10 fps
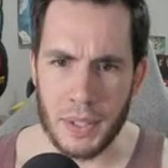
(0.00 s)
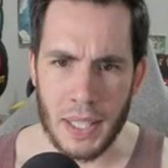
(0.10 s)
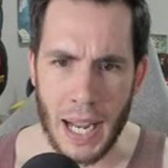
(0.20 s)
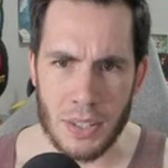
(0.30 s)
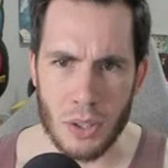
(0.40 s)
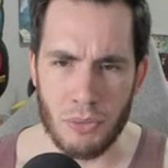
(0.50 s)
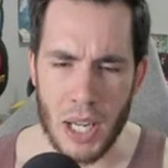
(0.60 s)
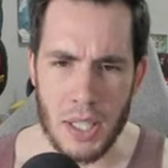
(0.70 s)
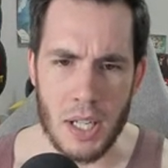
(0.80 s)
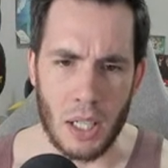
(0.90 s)
the
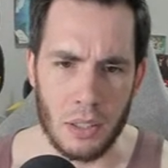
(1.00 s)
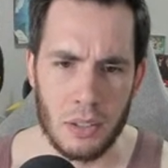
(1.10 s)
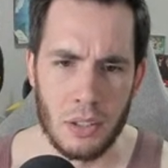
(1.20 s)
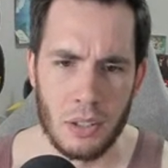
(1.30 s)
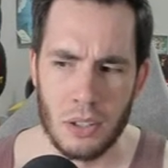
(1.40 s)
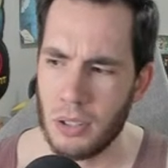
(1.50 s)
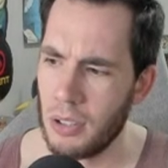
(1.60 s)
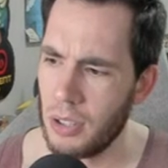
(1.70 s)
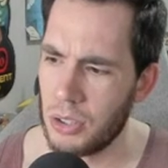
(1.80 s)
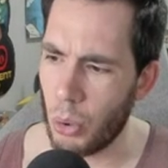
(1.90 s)
Castlevania.
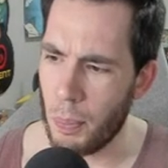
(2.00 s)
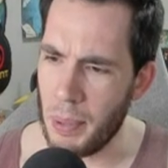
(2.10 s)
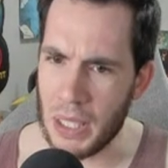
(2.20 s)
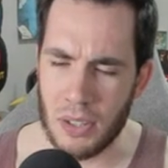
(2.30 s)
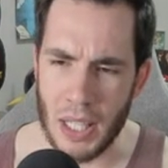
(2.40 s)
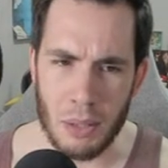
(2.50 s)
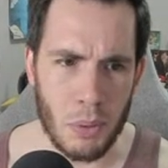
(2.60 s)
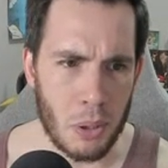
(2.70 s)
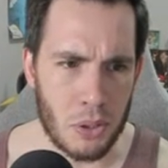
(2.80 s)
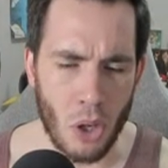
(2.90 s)
So a big thing we
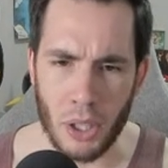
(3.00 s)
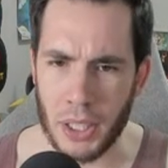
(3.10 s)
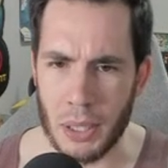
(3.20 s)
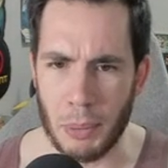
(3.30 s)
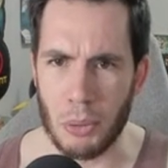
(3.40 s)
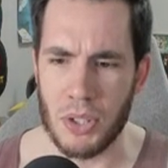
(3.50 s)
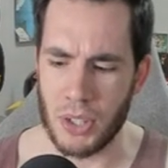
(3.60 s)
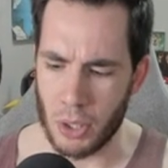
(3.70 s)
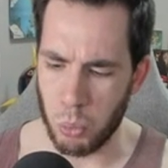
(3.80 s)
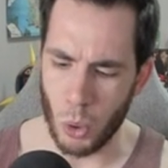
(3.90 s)
are talking about is
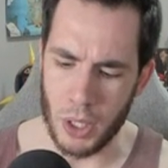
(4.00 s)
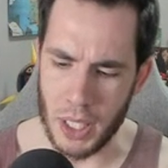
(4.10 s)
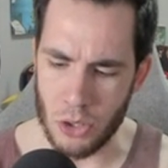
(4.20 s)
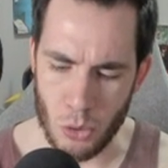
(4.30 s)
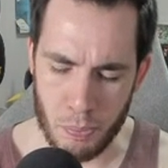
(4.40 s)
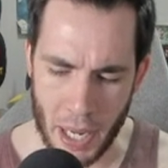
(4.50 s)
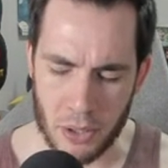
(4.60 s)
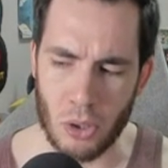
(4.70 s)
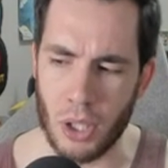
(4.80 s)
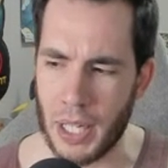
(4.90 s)
like would it do
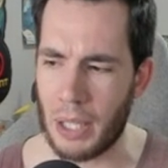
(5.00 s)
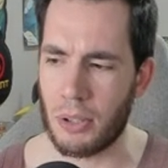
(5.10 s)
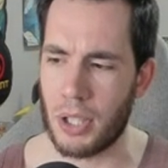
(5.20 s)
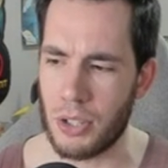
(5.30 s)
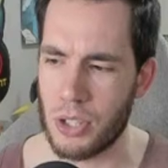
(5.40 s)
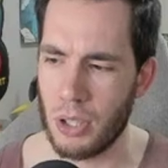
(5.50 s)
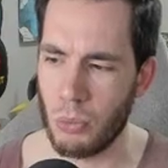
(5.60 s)
better on Heritage?